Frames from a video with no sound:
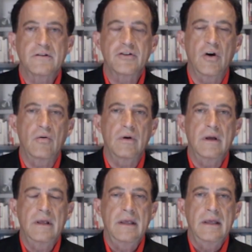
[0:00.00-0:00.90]
So,
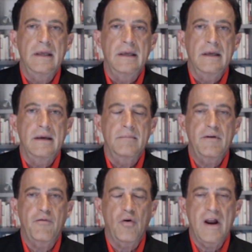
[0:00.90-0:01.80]

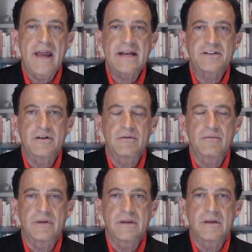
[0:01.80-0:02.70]
before I ask
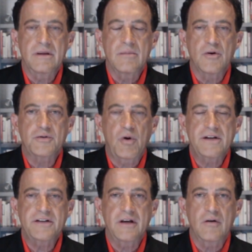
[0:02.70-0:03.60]
you the, the most
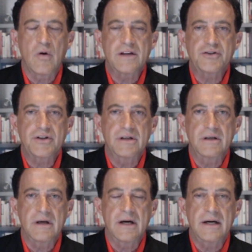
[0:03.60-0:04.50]
pressing
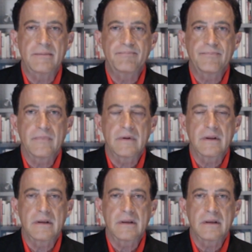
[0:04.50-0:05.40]
question, um,
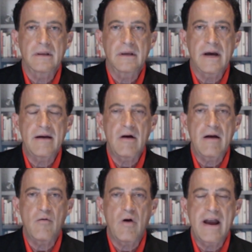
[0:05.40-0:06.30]
I,
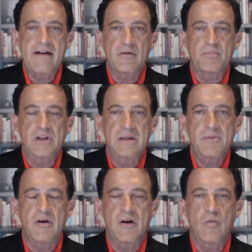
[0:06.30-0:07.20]
I, I have a
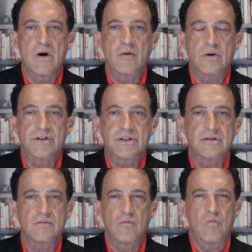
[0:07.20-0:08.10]
preliminary one, which
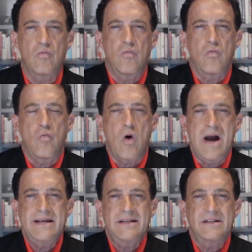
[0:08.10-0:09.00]
is
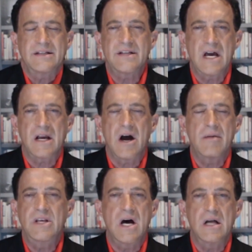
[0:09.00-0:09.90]
why is this not
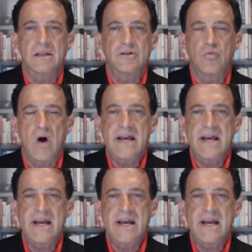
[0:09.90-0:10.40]
common knowledge?